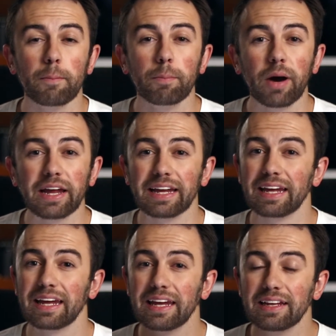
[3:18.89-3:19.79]
But
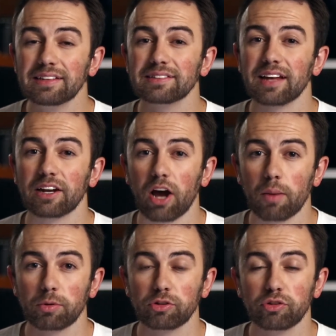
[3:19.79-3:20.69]
it is an
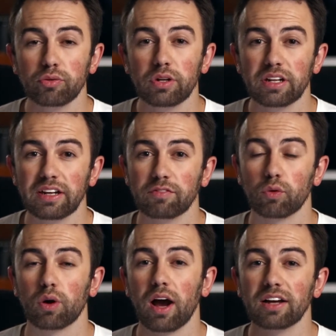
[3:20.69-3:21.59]
opportunity
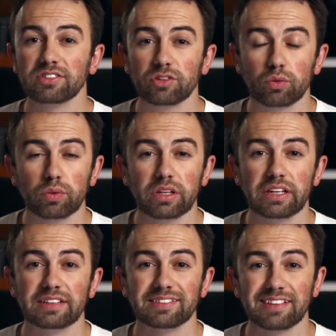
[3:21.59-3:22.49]
for us to
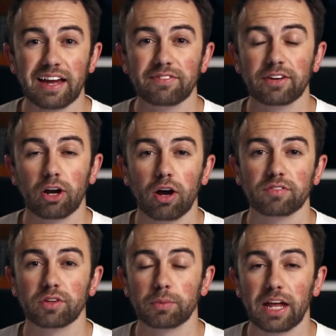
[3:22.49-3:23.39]
really siphon
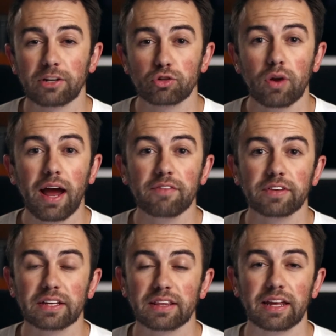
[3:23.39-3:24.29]
off some of that
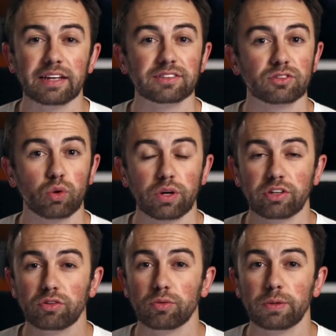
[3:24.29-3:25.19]
traffic that is
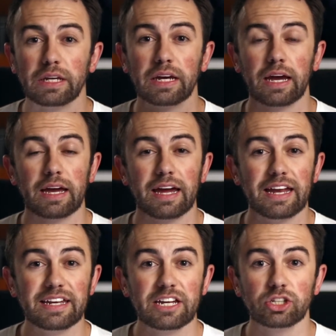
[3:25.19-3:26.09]
going to be
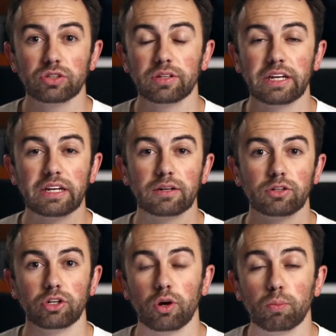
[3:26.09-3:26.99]
initially,
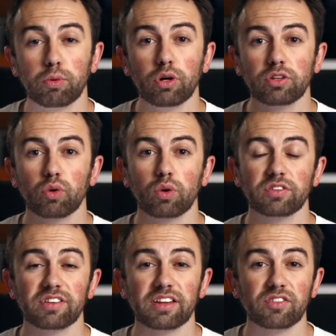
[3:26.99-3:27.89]
put
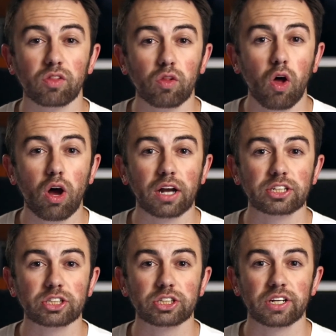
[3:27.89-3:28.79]
towards this
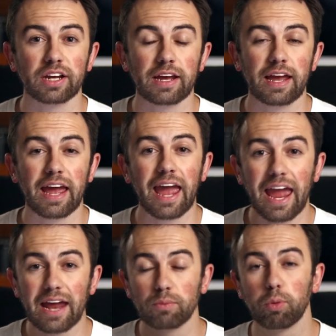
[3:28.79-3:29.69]
launch,
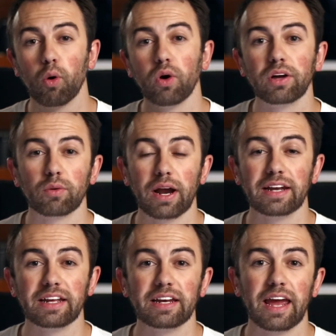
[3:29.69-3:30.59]
and pull it
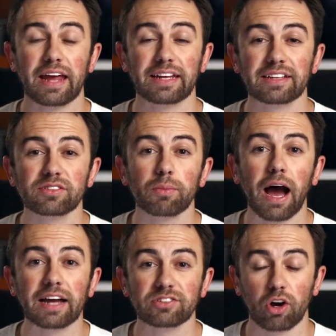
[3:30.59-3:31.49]
right in and get some
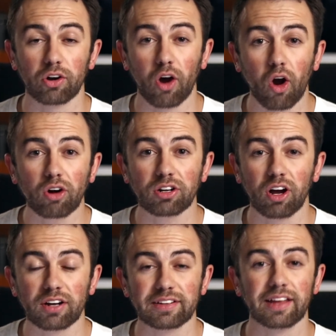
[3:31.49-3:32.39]
eyes on our
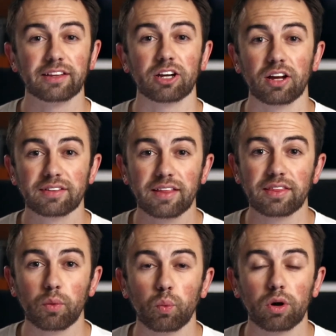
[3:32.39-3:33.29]
content, the content
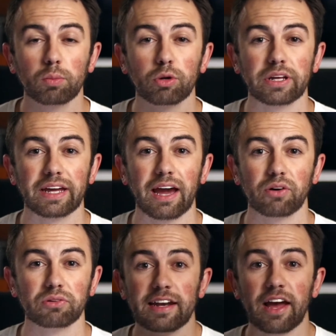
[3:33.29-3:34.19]
that we're putting
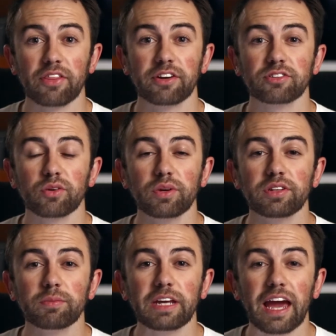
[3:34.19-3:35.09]
out. Now, there's going
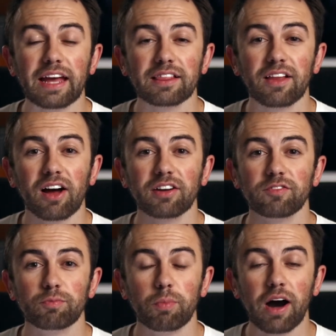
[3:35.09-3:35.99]
to be a lot
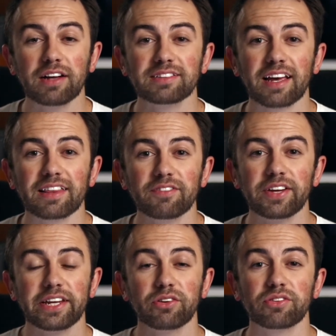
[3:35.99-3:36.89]
of buzz, and the
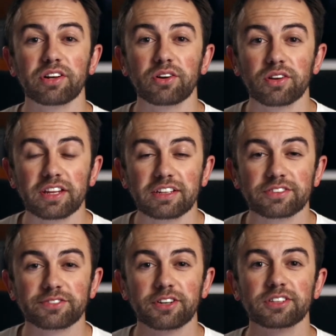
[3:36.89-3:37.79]
videos that are
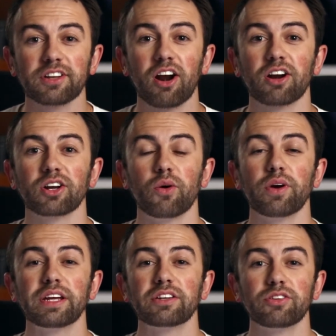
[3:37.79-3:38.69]
released first are
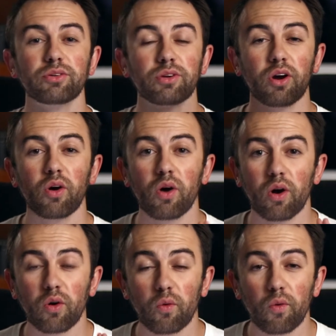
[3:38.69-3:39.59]
going to
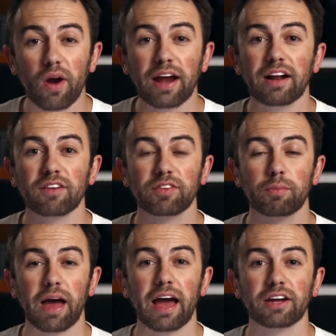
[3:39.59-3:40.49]
go right off the
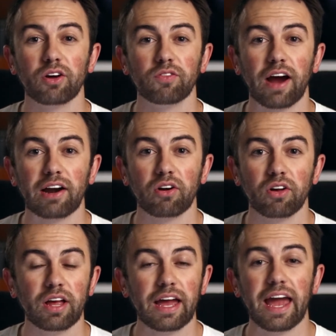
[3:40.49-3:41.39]
bat, go
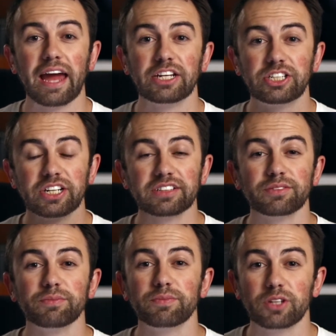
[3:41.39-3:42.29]
viral, and
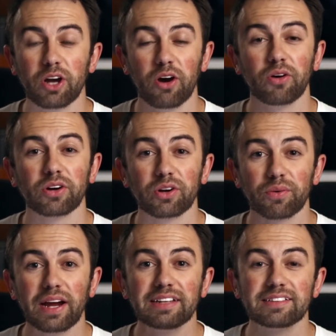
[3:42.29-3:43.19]
just go
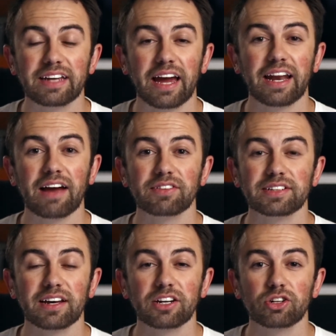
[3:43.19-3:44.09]
crazy and have a
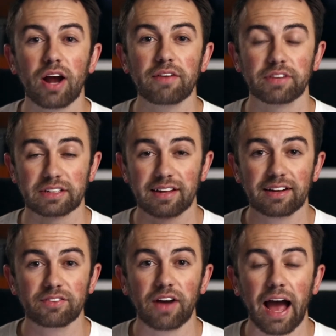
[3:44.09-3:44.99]
ton of traffic,
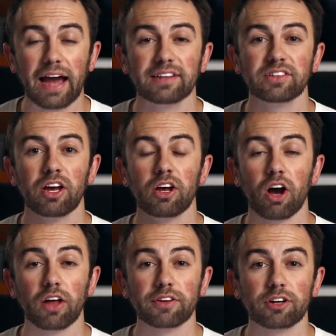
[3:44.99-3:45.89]
ton of eyes
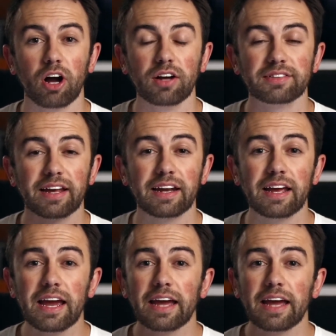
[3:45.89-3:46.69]
on their content.